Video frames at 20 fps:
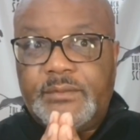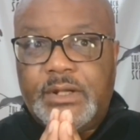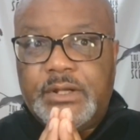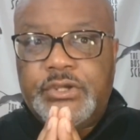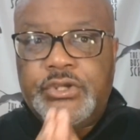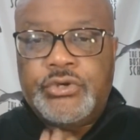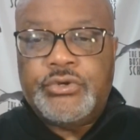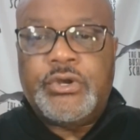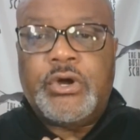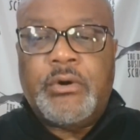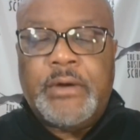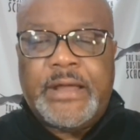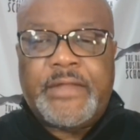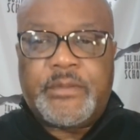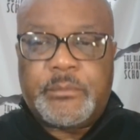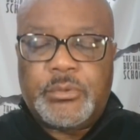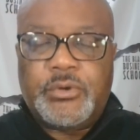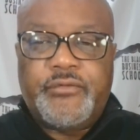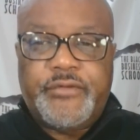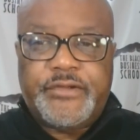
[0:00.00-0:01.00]
you know how the
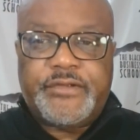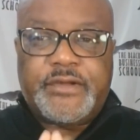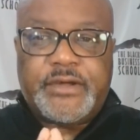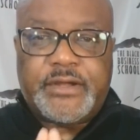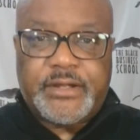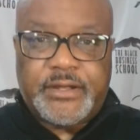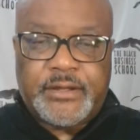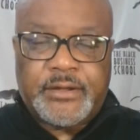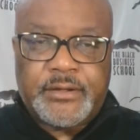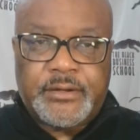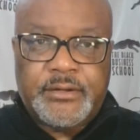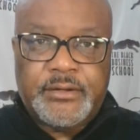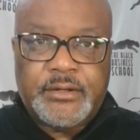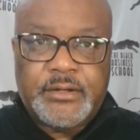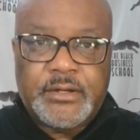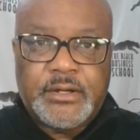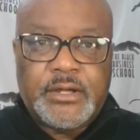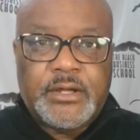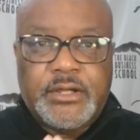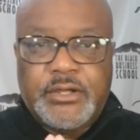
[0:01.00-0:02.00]
movie's going to end,
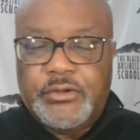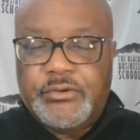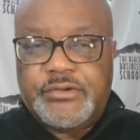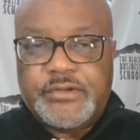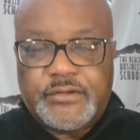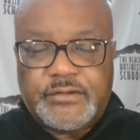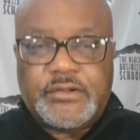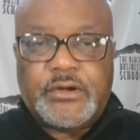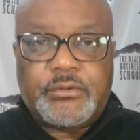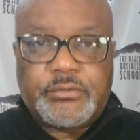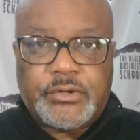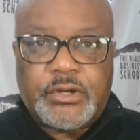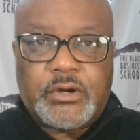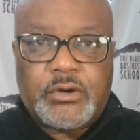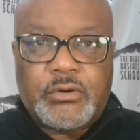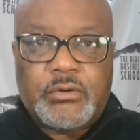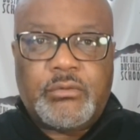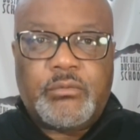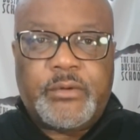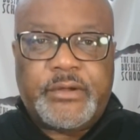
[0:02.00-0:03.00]
you just don't
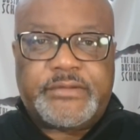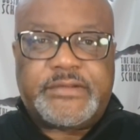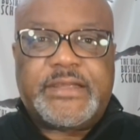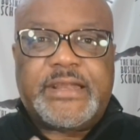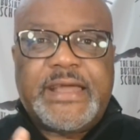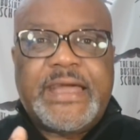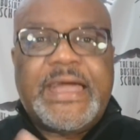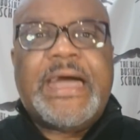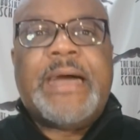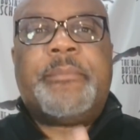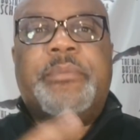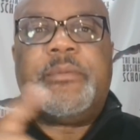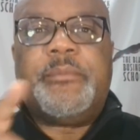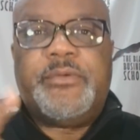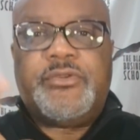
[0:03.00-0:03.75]
know what's going to happen